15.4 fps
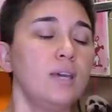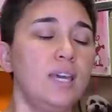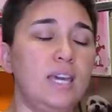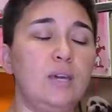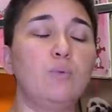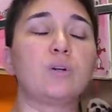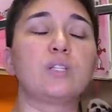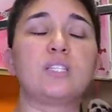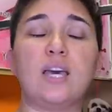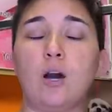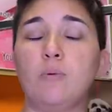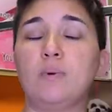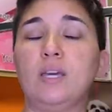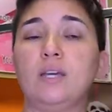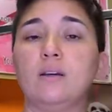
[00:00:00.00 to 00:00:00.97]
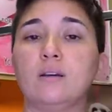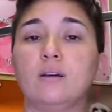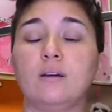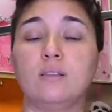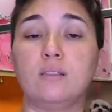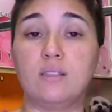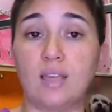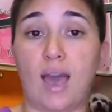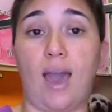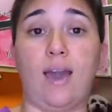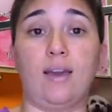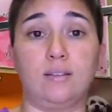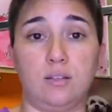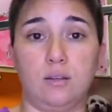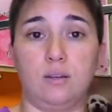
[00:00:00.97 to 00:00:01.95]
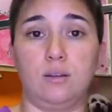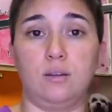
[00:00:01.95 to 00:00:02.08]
he would tell me that